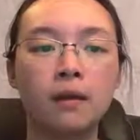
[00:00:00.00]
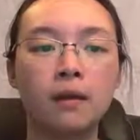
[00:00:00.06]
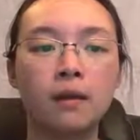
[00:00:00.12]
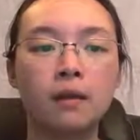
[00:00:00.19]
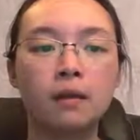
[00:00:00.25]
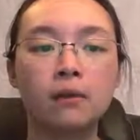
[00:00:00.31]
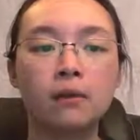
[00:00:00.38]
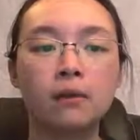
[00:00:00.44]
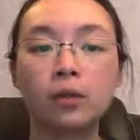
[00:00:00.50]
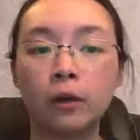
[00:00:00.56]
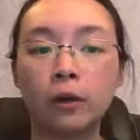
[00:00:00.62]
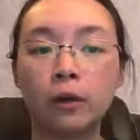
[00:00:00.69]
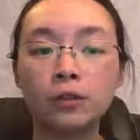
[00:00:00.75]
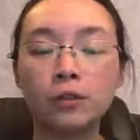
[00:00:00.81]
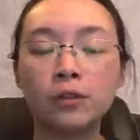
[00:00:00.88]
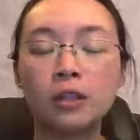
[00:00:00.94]
There's
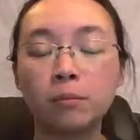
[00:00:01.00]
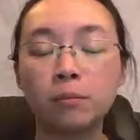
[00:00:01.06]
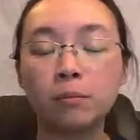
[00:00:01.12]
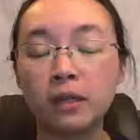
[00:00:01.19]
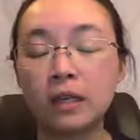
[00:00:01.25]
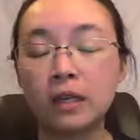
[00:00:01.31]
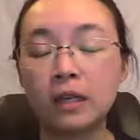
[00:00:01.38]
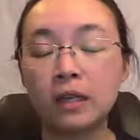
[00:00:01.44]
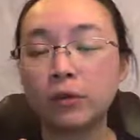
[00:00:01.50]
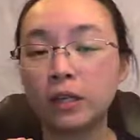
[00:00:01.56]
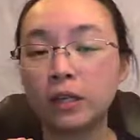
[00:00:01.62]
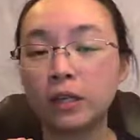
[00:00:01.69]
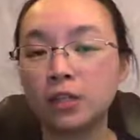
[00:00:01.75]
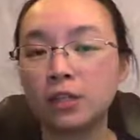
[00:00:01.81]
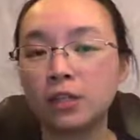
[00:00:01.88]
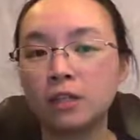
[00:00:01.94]
also the ability for
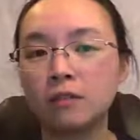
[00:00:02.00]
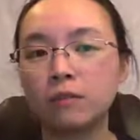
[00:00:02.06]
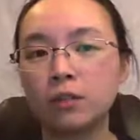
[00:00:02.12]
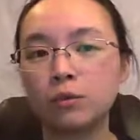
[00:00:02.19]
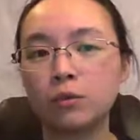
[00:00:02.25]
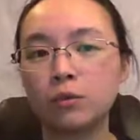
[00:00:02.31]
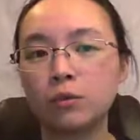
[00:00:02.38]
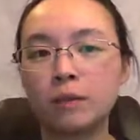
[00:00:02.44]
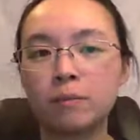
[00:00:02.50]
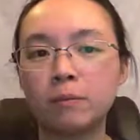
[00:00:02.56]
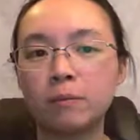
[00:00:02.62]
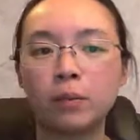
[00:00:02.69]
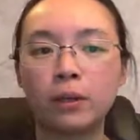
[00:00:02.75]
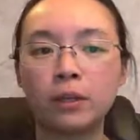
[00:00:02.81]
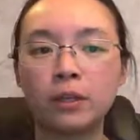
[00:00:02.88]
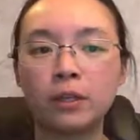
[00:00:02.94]
each individual lipid
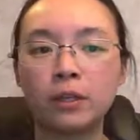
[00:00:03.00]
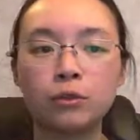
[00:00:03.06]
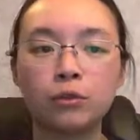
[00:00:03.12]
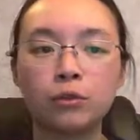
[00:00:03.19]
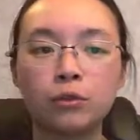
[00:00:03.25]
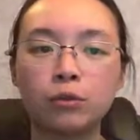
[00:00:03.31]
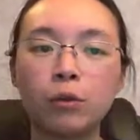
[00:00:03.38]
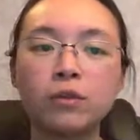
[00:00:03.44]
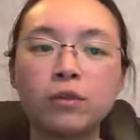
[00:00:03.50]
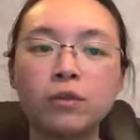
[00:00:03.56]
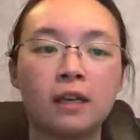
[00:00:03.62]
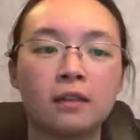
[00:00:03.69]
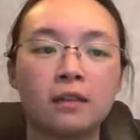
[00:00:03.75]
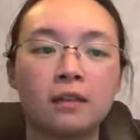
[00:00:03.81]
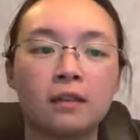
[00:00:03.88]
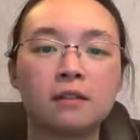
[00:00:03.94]
molecule to rotate.